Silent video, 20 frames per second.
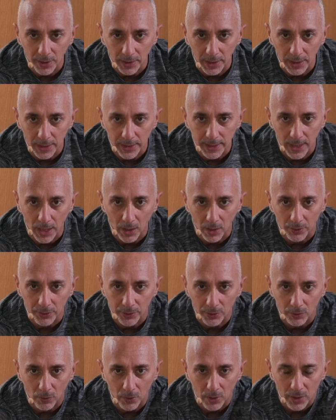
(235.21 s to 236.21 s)
knee down
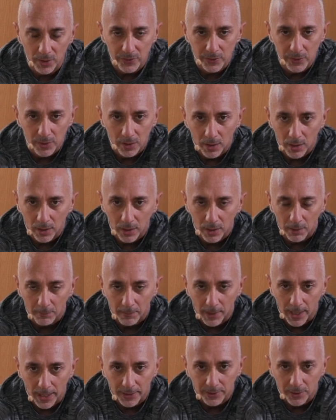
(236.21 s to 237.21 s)
towards the
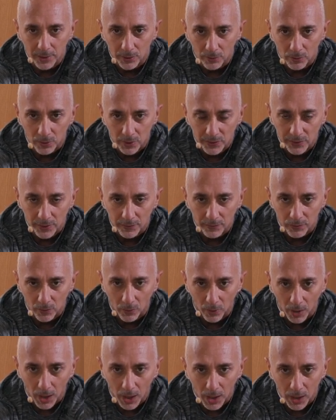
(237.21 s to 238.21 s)
mat, towards the
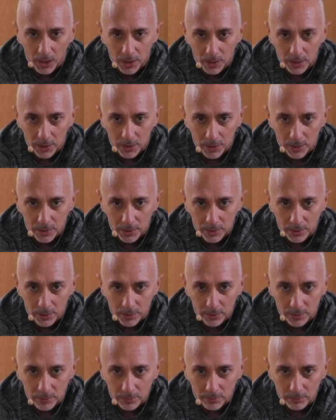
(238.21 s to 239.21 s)
floor.
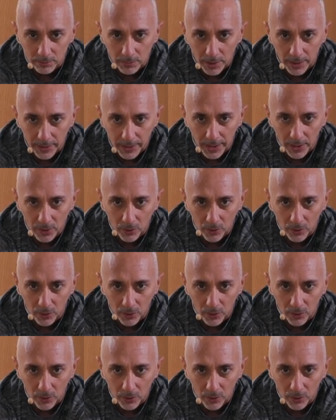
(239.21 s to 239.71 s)
But again,